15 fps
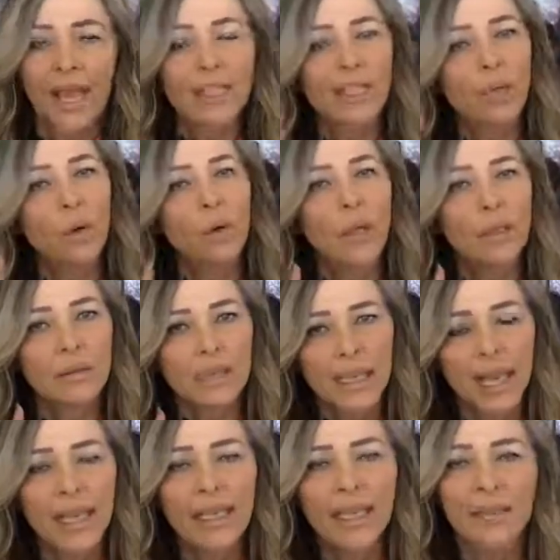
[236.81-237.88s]
And so
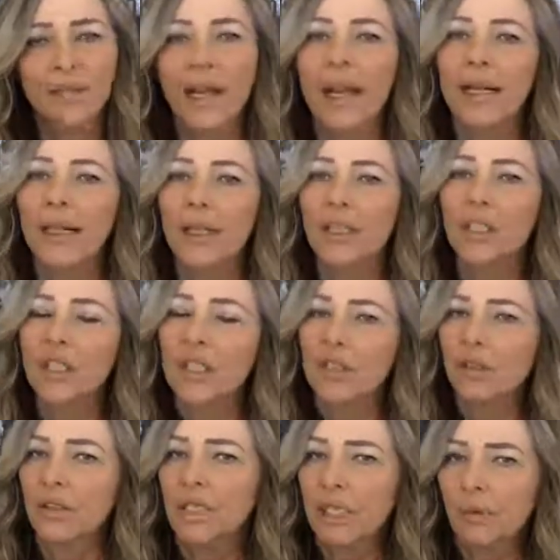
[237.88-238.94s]
take advantage.
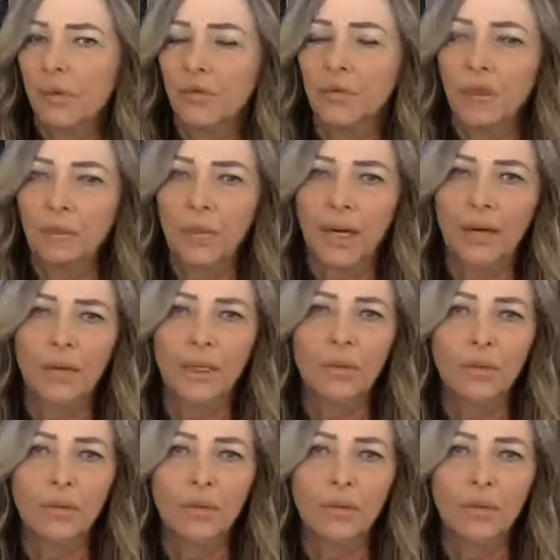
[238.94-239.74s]
These are some of your parent